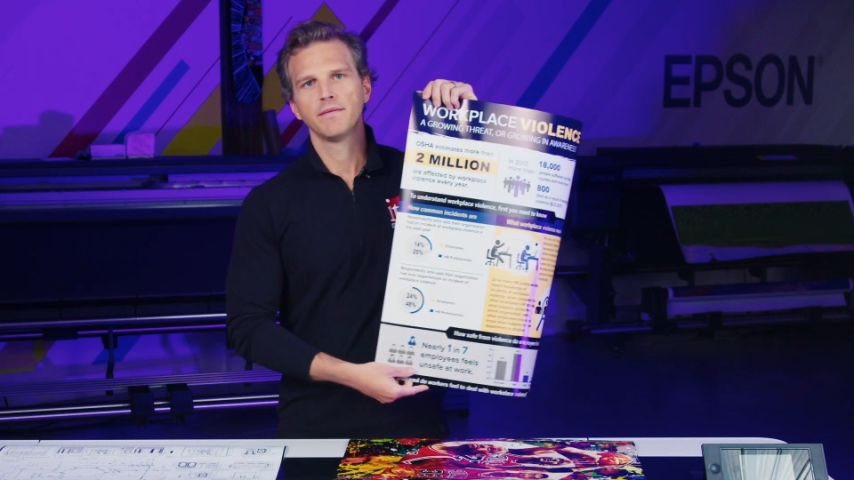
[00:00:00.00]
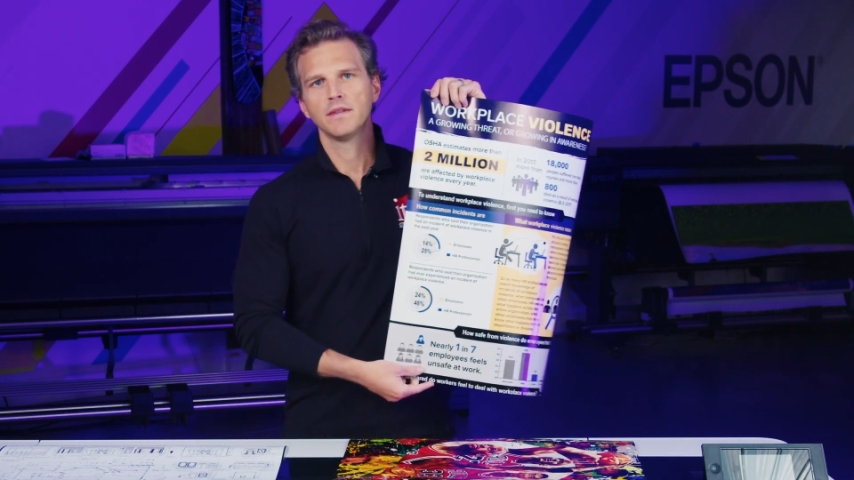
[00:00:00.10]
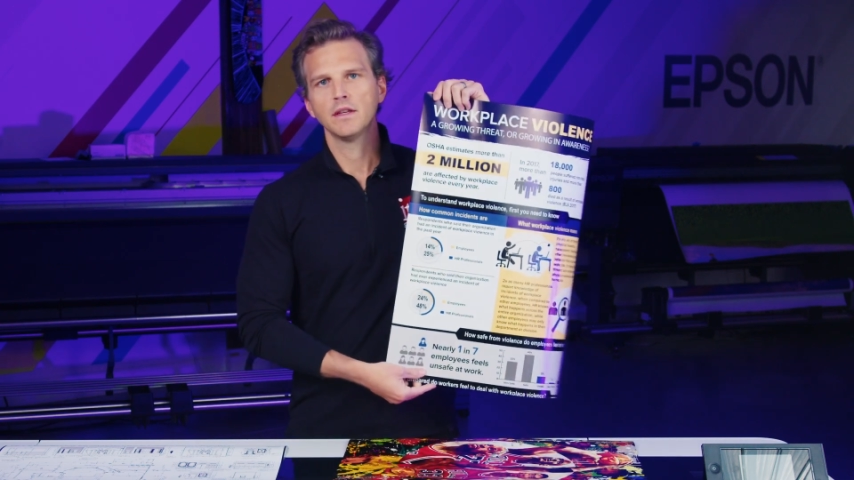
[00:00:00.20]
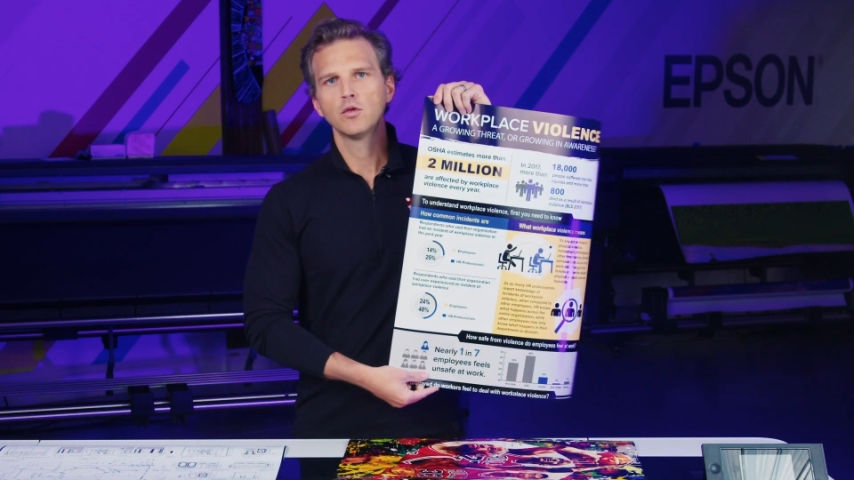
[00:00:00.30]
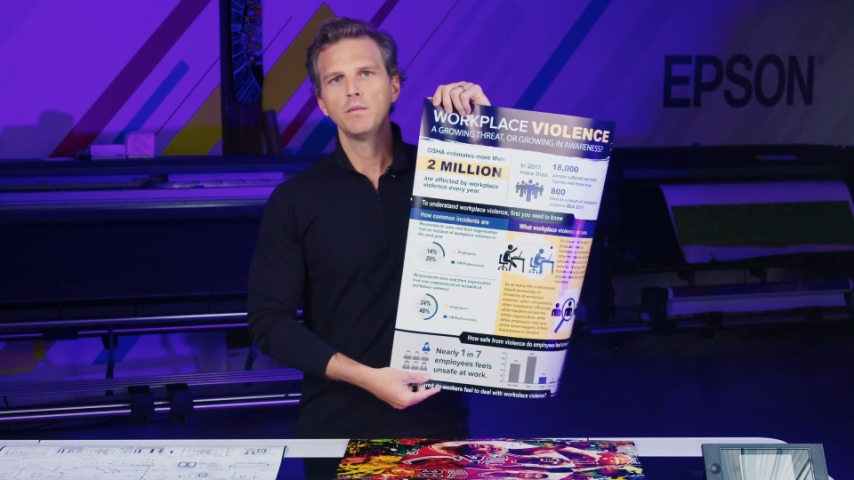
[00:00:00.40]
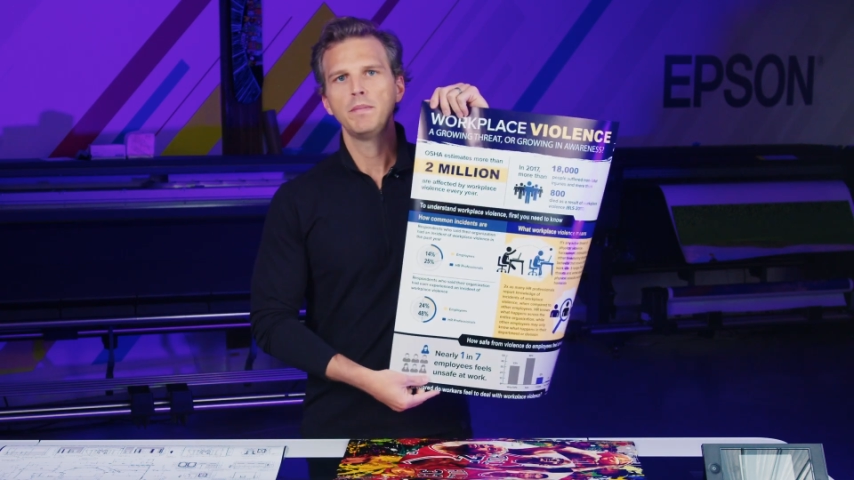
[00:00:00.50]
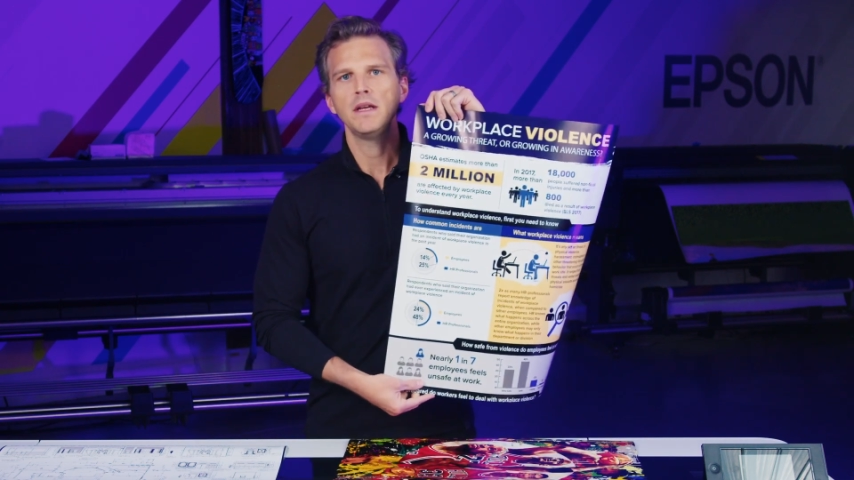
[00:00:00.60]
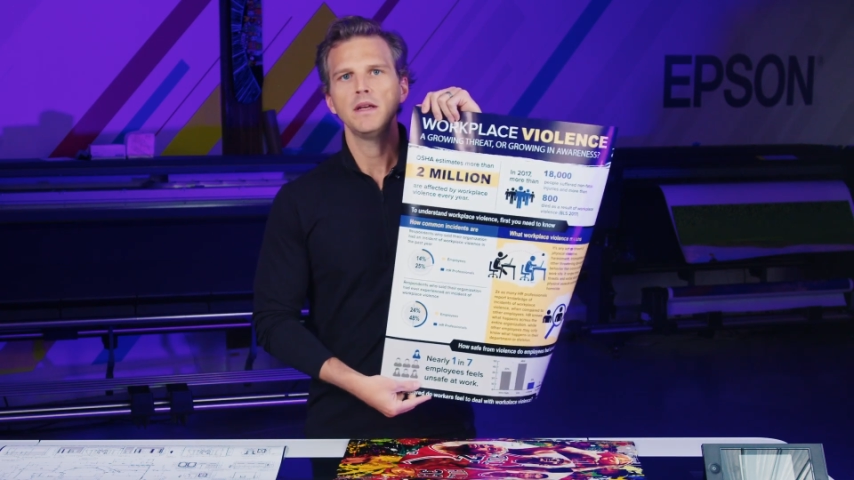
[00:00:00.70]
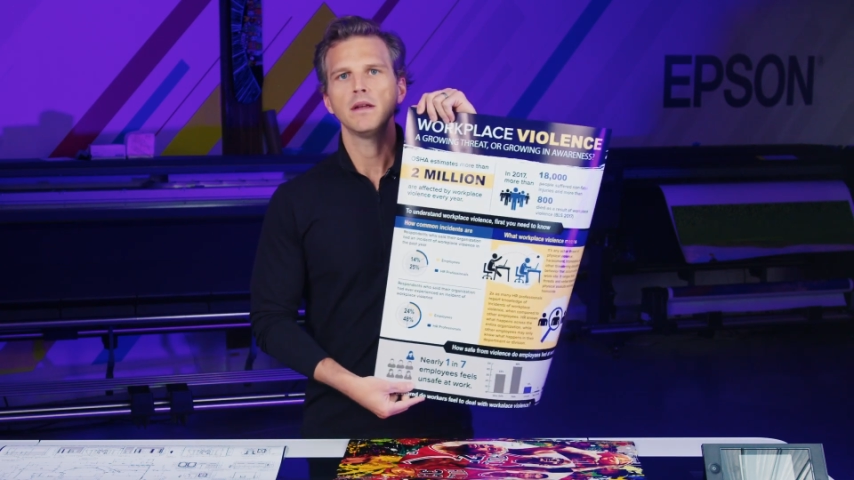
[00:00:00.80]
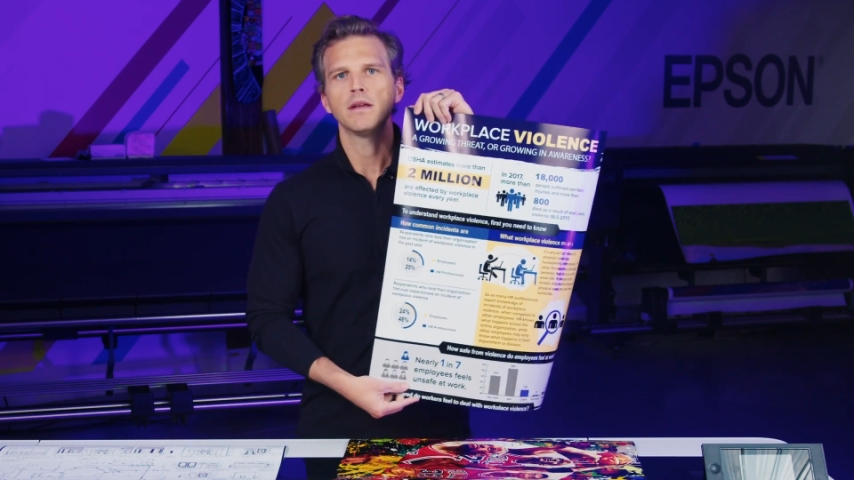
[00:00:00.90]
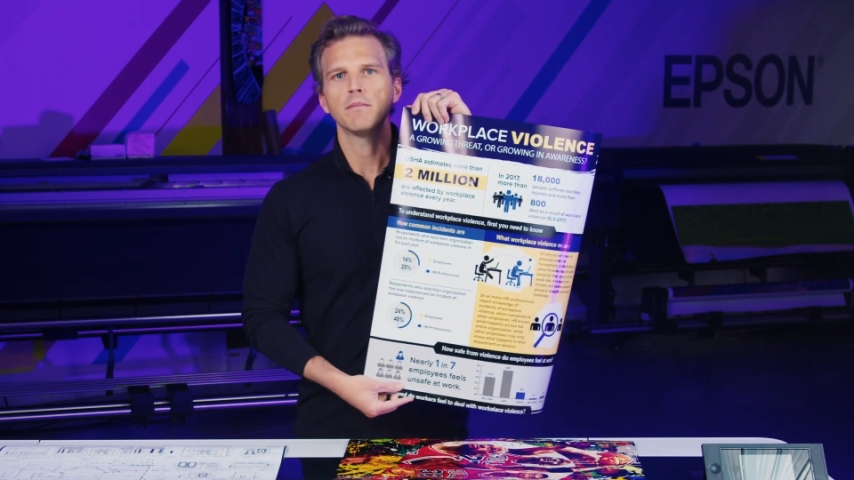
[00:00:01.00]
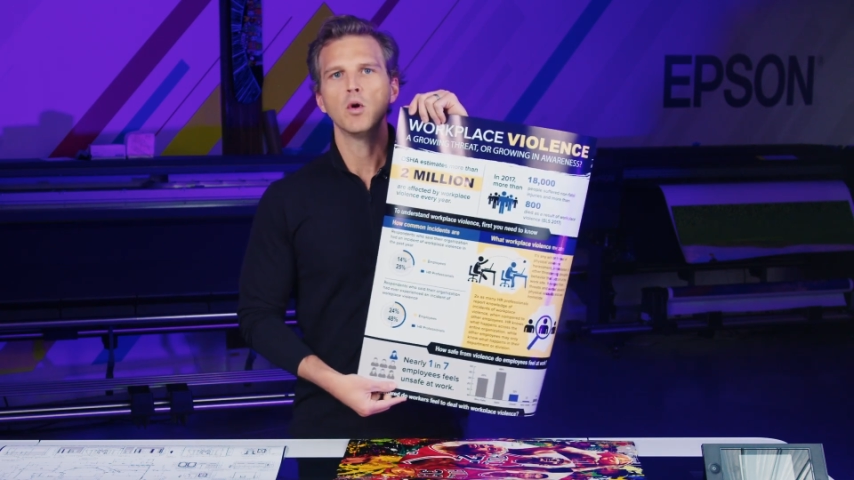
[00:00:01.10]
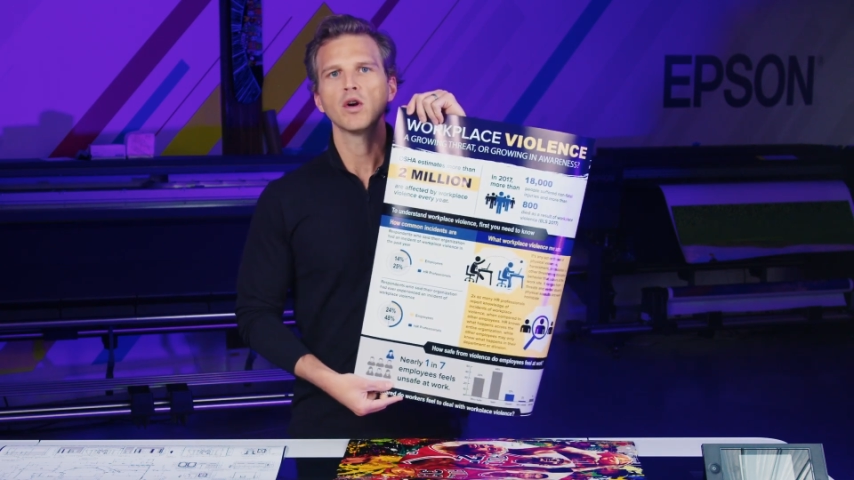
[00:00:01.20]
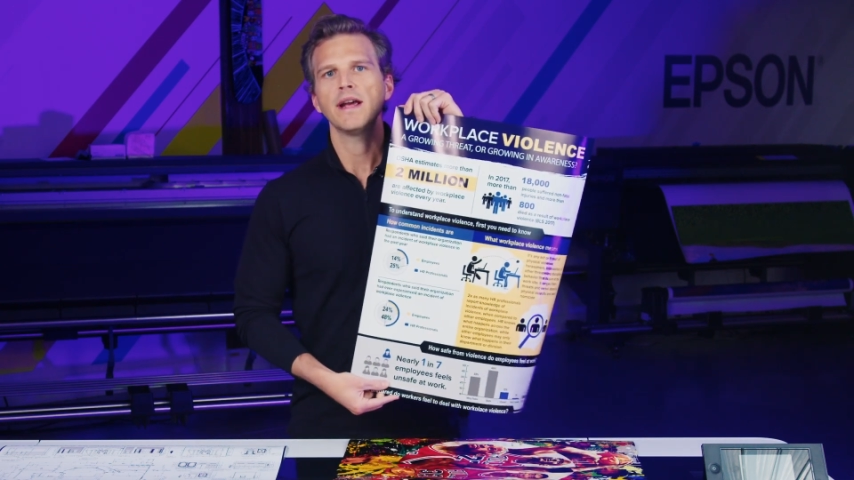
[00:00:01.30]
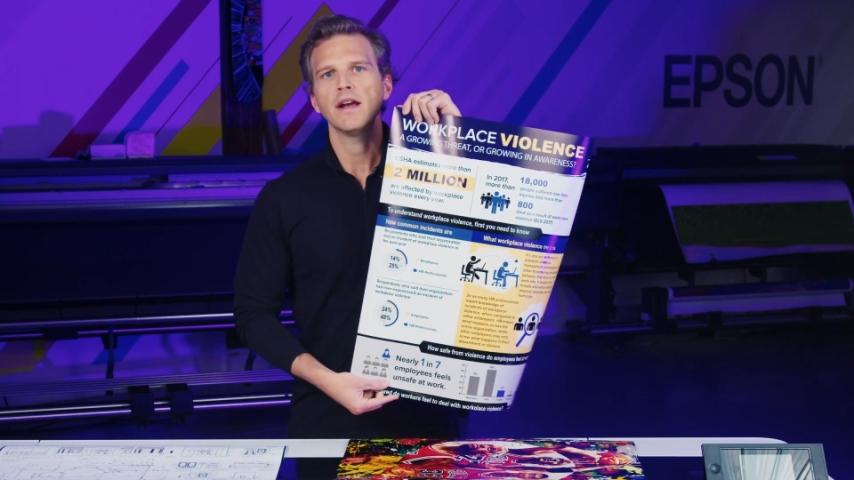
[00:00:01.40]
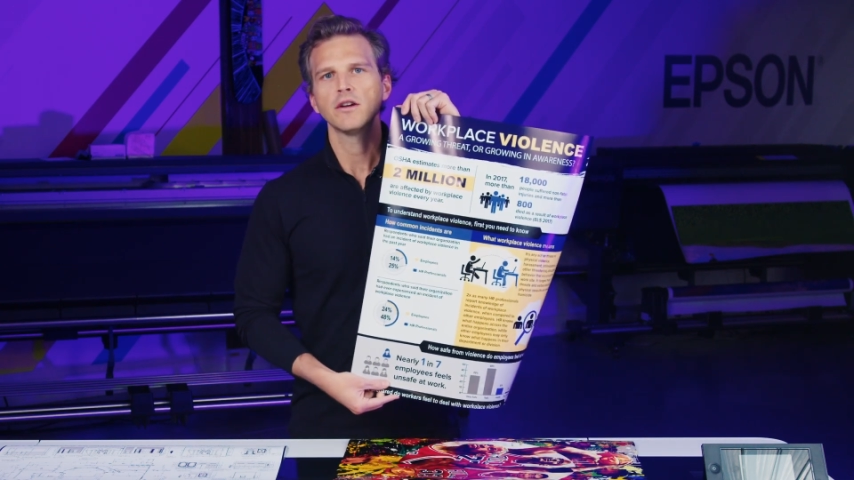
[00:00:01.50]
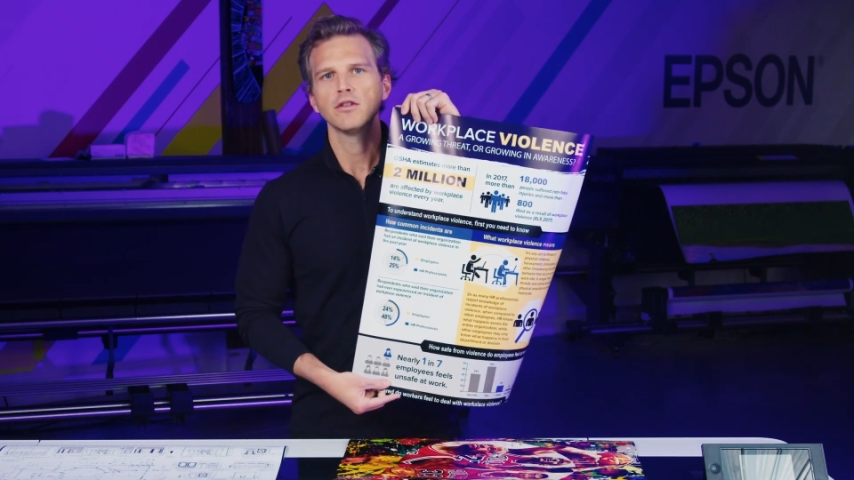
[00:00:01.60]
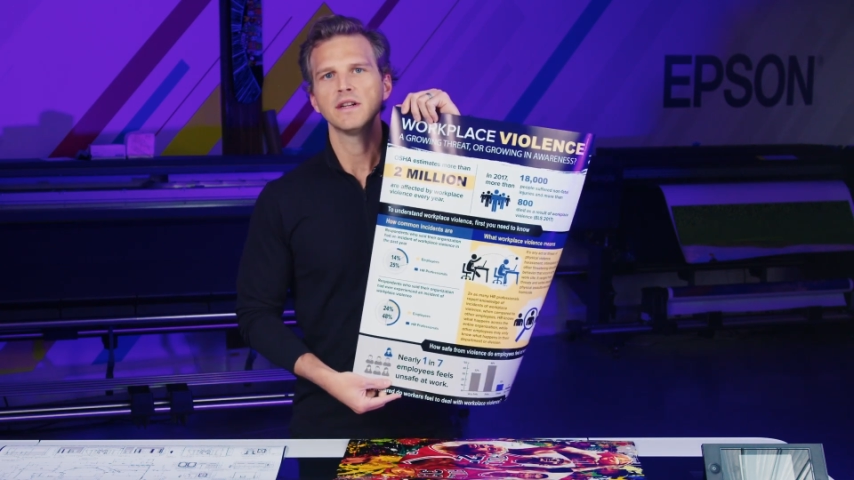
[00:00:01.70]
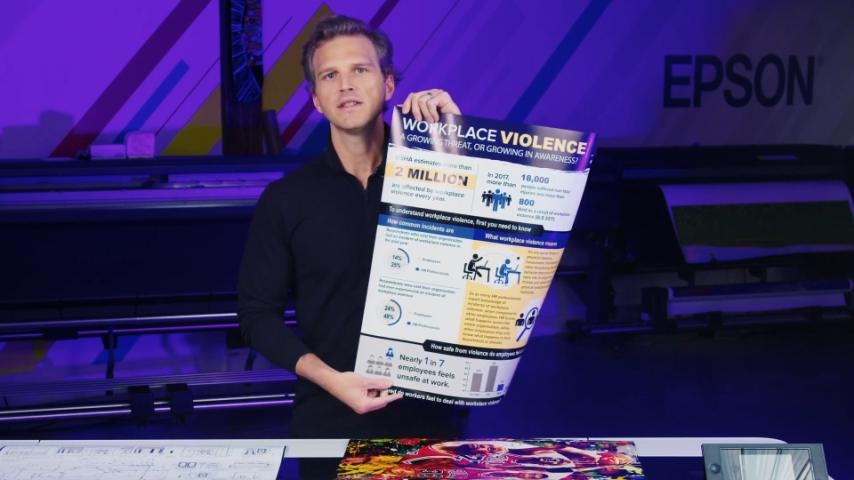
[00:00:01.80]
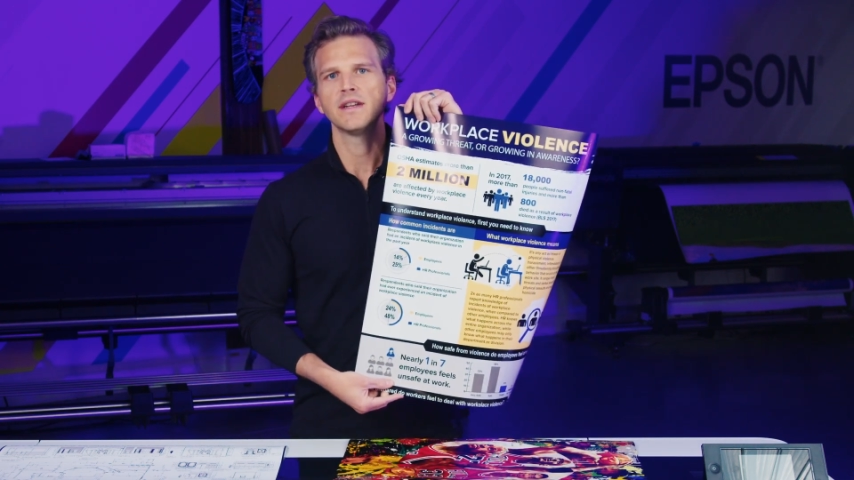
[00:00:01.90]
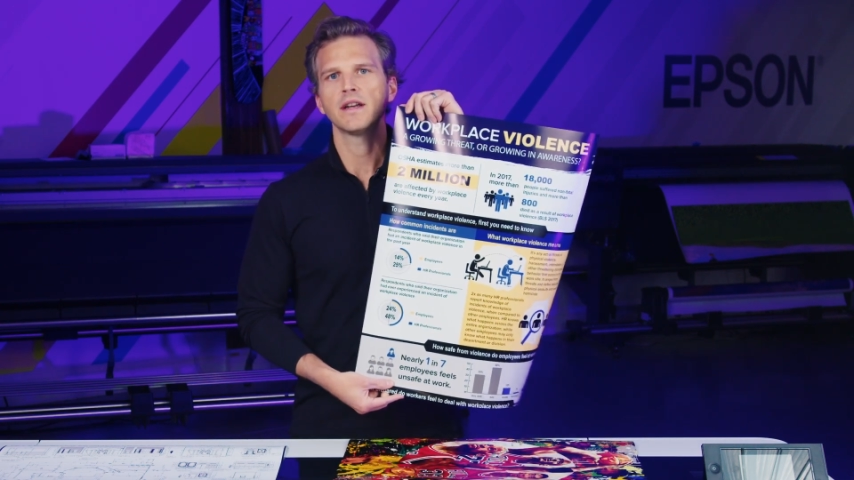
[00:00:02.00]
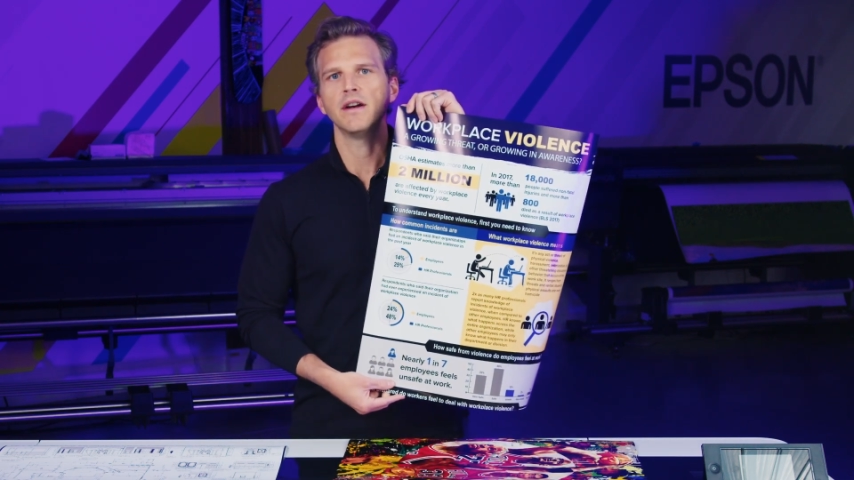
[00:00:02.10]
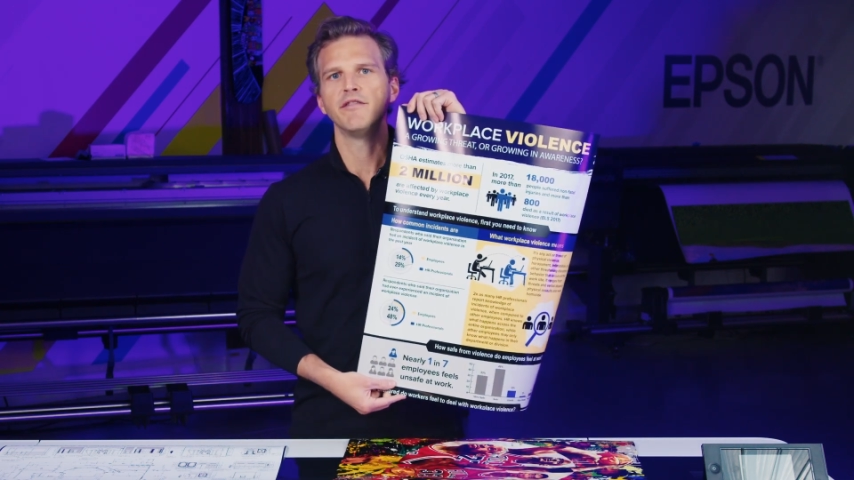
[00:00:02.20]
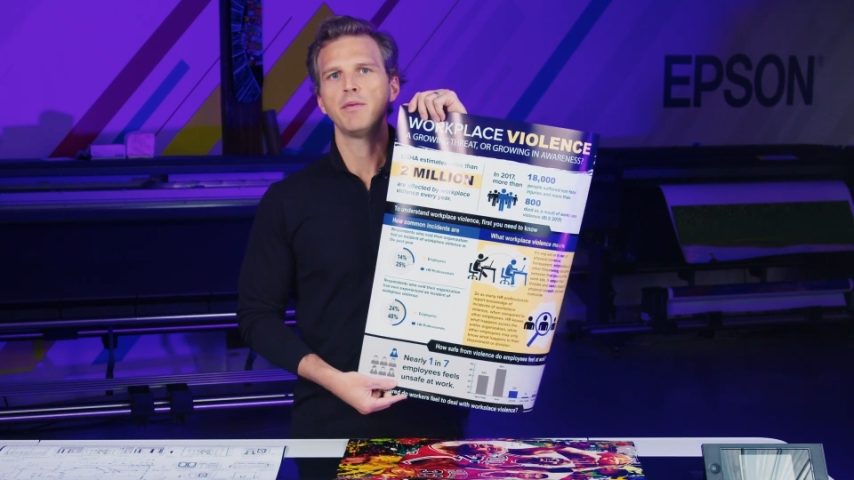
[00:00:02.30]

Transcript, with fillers: This would be more characteristic of